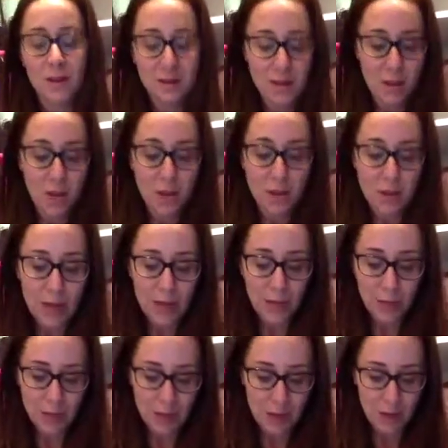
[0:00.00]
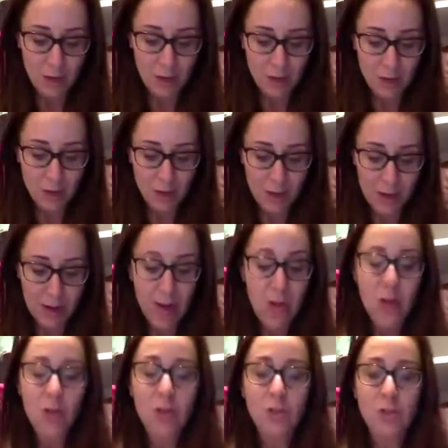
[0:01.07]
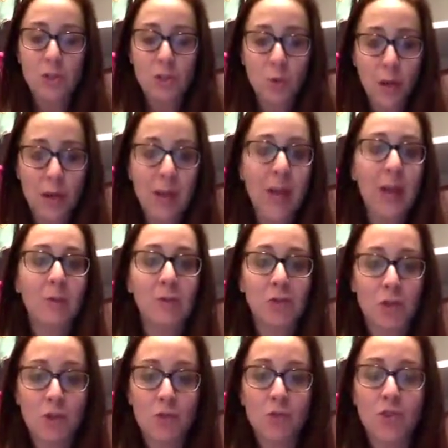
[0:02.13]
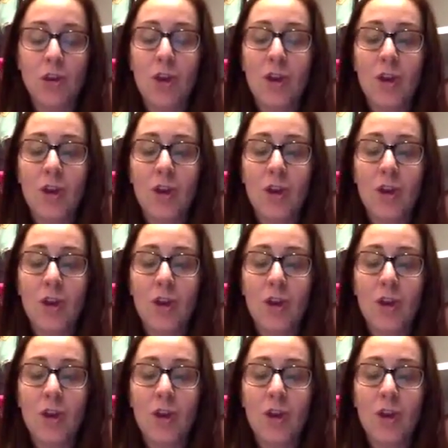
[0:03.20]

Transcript: Thank you, thank you, thank you. Okay, so the 20K was huge.